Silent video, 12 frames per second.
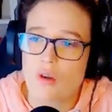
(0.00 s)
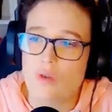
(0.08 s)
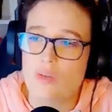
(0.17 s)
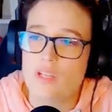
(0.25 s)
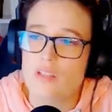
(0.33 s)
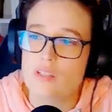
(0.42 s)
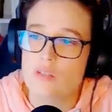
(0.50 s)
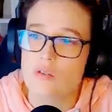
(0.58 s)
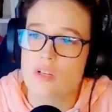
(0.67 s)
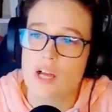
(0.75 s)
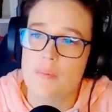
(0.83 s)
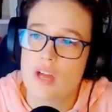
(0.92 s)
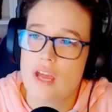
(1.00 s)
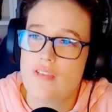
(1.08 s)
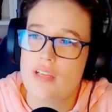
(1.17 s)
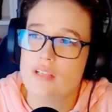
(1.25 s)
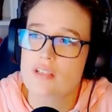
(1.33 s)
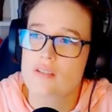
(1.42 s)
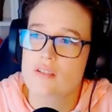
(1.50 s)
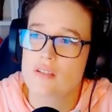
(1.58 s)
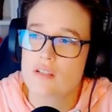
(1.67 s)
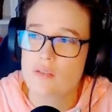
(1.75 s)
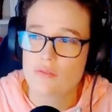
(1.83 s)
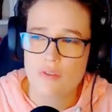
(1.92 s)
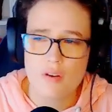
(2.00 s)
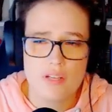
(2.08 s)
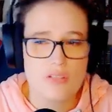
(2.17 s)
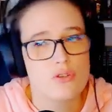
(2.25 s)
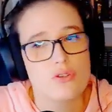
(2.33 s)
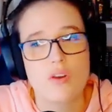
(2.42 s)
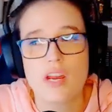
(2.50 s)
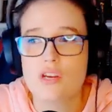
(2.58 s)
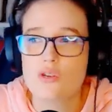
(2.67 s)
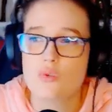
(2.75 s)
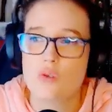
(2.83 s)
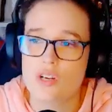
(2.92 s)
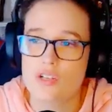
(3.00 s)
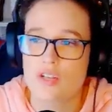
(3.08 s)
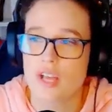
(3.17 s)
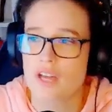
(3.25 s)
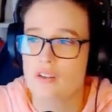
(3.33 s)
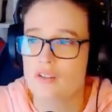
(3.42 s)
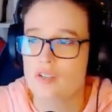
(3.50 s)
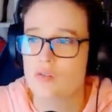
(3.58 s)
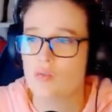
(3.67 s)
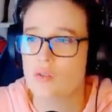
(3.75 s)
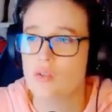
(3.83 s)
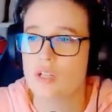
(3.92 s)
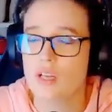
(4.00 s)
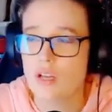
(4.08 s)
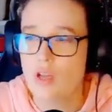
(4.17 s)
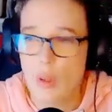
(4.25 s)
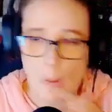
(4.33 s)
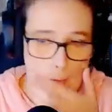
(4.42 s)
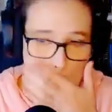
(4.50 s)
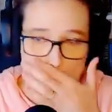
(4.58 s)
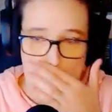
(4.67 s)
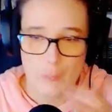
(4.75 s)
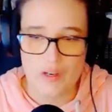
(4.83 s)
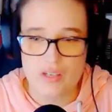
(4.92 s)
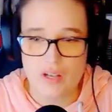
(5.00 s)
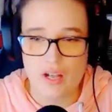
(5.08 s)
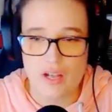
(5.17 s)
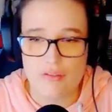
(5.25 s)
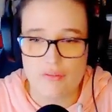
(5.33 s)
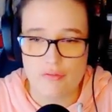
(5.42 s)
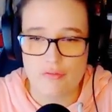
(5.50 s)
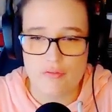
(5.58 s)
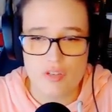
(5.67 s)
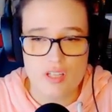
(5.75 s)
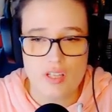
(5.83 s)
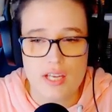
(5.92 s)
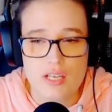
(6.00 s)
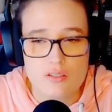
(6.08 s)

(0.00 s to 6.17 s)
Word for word: old industrial carpet and this very strange washed out sort of look, which I feel like is